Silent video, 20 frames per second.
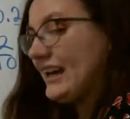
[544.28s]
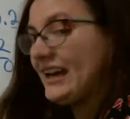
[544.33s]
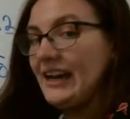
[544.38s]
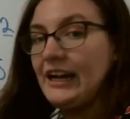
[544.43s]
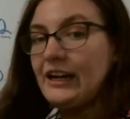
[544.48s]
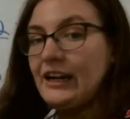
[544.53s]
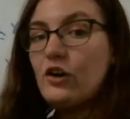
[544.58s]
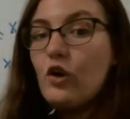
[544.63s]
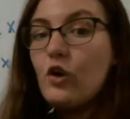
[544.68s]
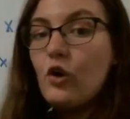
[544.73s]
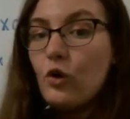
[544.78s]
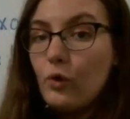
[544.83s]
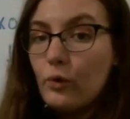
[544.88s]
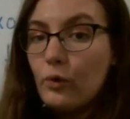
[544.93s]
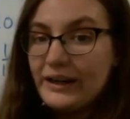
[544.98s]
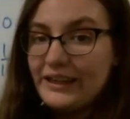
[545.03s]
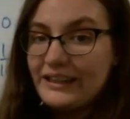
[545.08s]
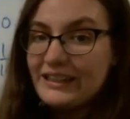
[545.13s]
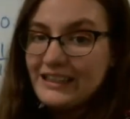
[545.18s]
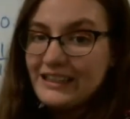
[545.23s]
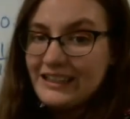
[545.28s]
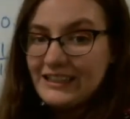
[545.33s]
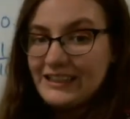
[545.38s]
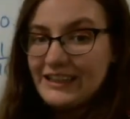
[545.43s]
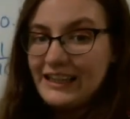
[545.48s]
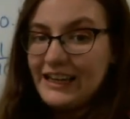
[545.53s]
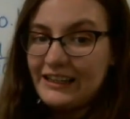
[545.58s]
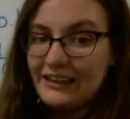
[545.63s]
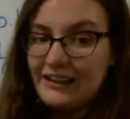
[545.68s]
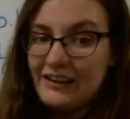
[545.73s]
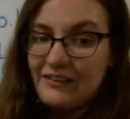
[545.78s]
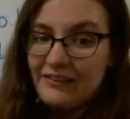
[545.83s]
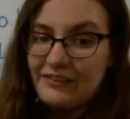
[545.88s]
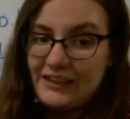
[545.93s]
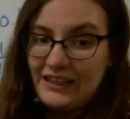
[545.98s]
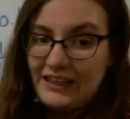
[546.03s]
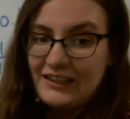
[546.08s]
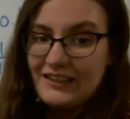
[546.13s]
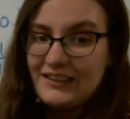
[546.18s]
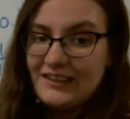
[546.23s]
can always think of
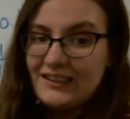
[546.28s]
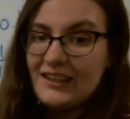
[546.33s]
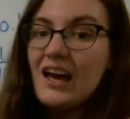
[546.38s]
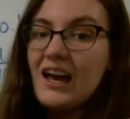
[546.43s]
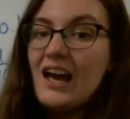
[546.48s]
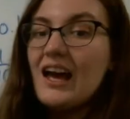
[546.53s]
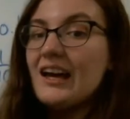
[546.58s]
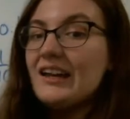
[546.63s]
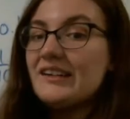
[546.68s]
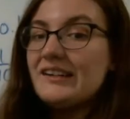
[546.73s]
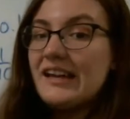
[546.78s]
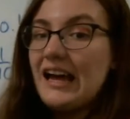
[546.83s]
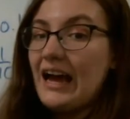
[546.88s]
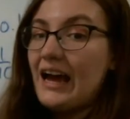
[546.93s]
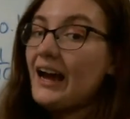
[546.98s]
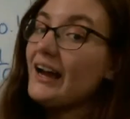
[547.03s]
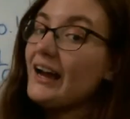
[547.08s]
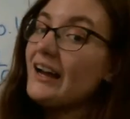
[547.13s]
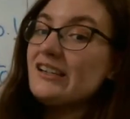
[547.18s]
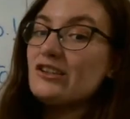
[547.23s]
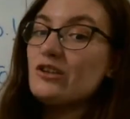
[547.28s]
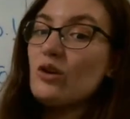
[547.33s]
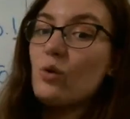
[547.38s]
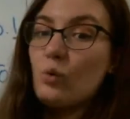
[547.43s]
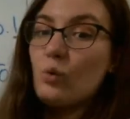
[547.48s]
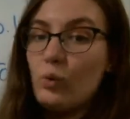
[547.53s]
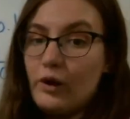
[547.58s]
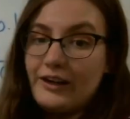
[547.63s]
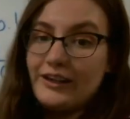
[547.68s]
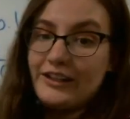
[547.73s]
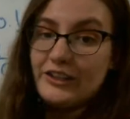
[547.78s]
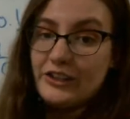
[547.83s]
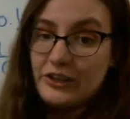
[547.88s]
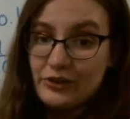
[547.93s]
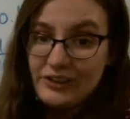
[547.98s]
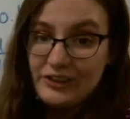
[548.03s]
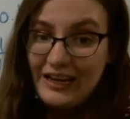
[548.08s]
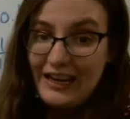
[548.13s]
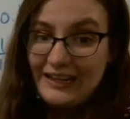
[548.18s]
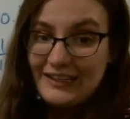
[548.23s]
this not as 1 and 2
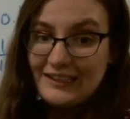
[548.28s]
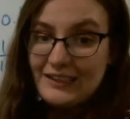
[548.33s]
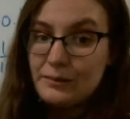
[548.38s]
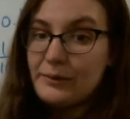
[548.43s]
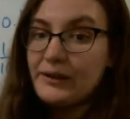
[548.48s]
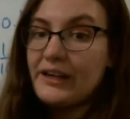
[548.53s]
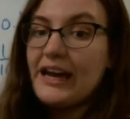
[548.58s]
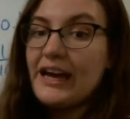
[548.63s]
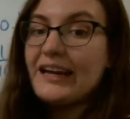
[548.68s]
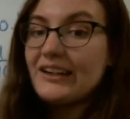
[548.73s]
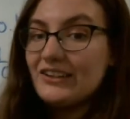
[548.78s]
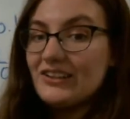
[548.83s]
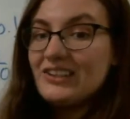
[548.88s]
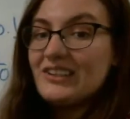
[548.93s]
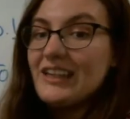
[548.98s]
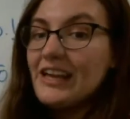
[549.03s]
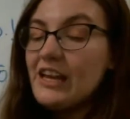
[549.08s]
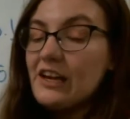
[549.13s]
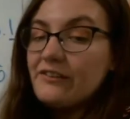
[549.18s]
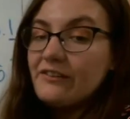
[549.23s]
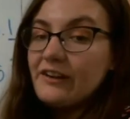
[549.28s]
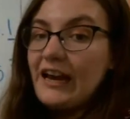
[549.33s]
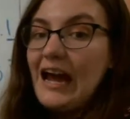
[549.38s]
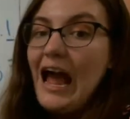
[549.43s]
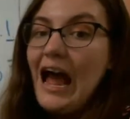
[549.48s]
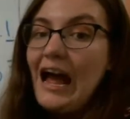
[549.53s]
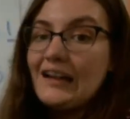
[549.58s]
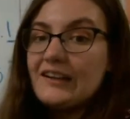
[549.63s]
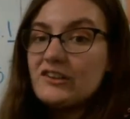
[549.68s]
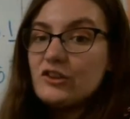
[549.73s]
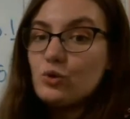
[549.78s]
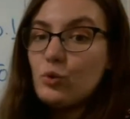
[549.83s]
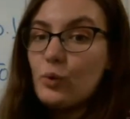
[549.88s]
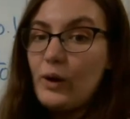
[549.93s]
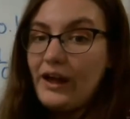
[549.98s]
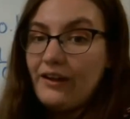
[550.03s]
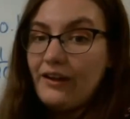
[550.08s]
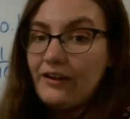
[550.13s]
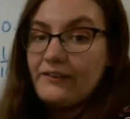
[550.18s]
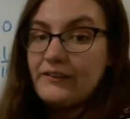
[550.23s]
tenths, but I can just think of it as
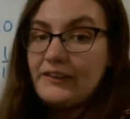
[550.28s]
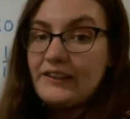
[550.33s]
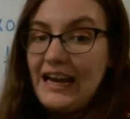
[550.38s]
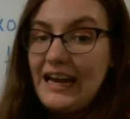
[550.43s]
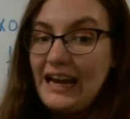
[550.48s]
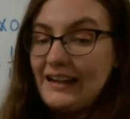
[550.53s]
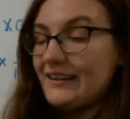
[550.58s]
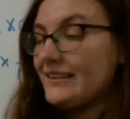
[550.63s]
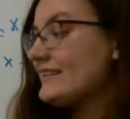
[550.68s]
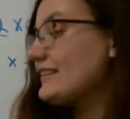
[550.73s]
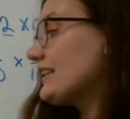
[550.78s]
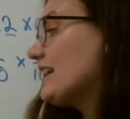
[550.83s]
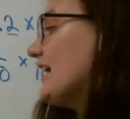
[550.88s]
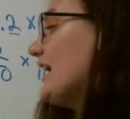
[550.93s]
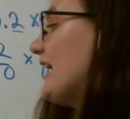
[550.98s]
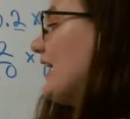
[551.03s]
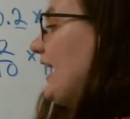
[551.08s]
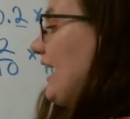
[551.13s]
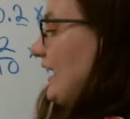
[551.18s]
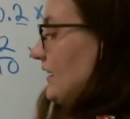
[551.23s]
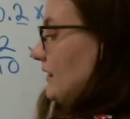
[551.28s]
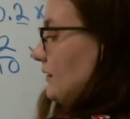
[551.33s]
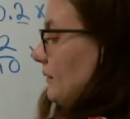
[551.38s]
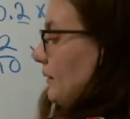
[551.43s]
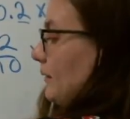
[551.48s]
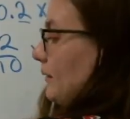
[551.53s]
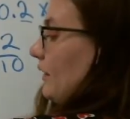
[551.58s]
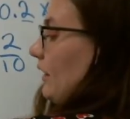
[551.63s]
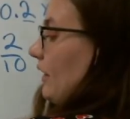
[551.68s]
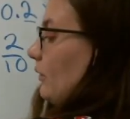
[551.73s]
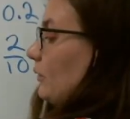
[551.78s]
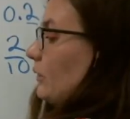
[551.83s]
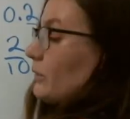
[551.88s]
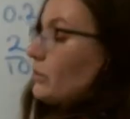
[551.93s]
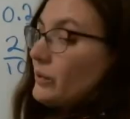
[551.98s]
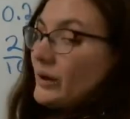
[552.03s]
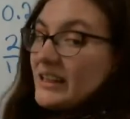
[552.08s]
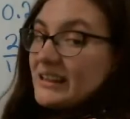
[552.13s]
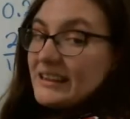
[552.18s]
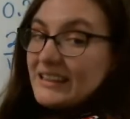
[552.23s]
12 tenths. I can go, well,
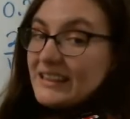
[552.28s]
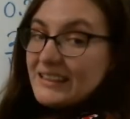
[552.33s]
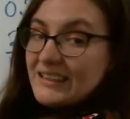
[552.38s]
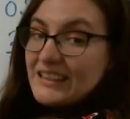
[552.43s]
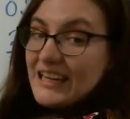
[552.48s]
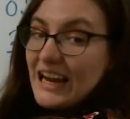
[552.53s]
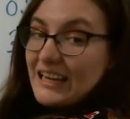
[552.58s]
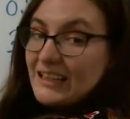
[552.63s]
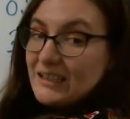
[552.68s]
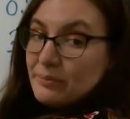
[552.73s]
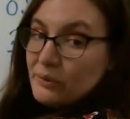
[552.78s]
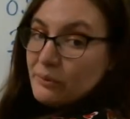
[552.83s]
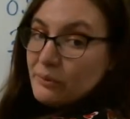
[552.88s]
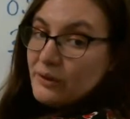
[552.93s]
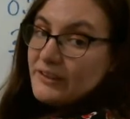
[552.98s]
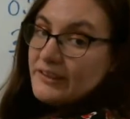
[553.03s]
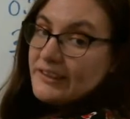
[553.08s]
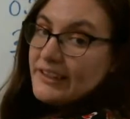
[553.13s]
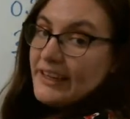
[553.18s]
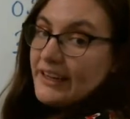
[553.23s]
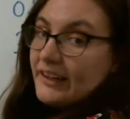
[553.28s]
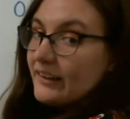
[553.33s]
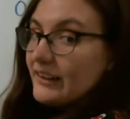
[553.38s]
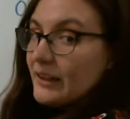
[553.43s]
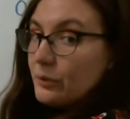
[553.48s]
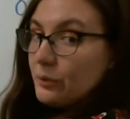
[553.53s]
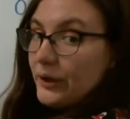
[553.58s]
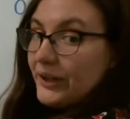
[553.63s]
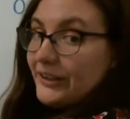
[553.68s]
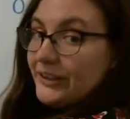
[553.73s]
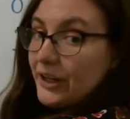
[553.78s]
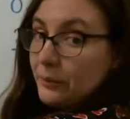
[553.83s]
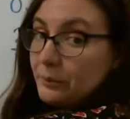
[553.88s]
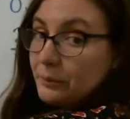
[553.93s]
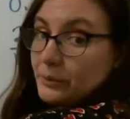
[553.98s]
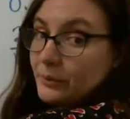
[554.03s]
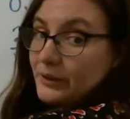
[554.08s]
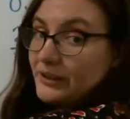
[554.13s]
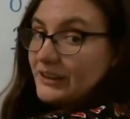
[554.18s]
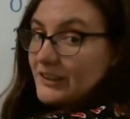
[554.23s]
if this decimal wasn't here, then what
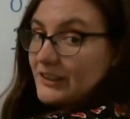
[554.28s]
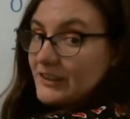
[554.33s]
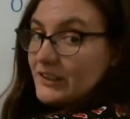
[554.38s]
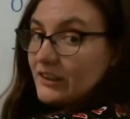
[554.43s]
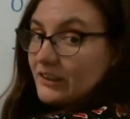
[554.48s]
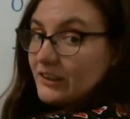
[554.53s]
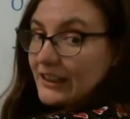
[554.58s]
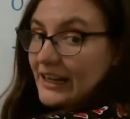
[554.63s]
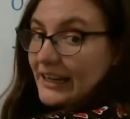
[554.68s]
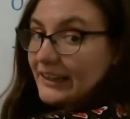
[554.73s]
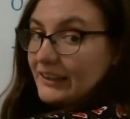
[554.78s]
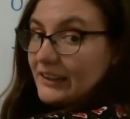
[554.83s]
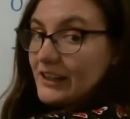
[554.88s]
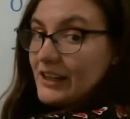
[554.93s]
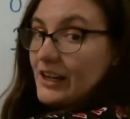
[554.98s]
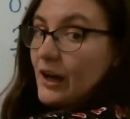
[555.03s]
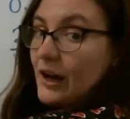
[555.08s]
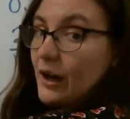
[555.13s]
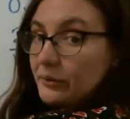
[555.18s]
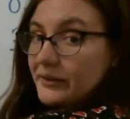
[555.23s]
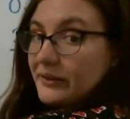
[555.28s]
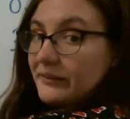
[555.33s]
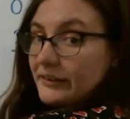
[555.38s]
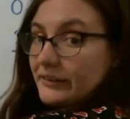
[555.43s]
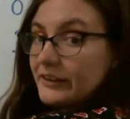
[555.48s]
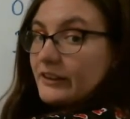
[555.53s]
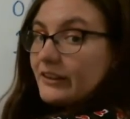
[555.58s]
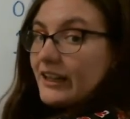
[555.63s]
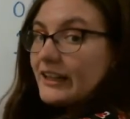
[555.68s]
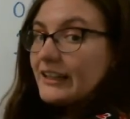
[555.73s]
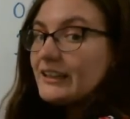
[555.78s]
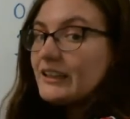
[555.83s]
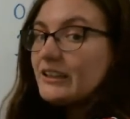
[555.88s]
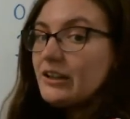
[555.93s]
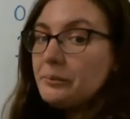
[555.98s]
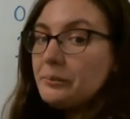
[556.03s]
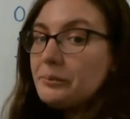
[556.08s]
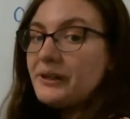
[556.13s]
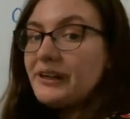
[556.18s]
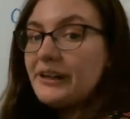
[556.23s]
number would this look like? Well, it would look like the
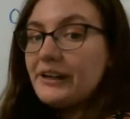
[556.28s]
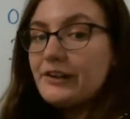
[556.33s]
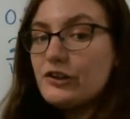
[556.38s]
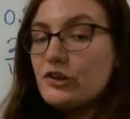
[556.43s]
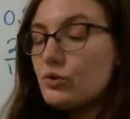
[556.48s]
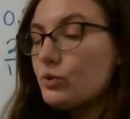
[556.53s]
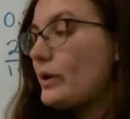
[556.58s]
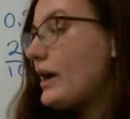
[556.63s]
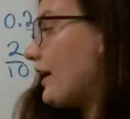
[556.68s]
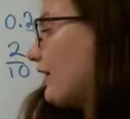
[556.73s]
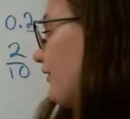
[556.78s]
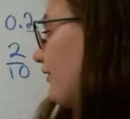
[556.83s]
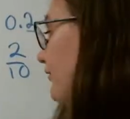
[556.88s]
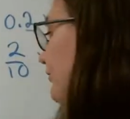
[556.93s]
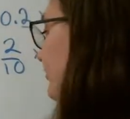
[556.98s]
number 12.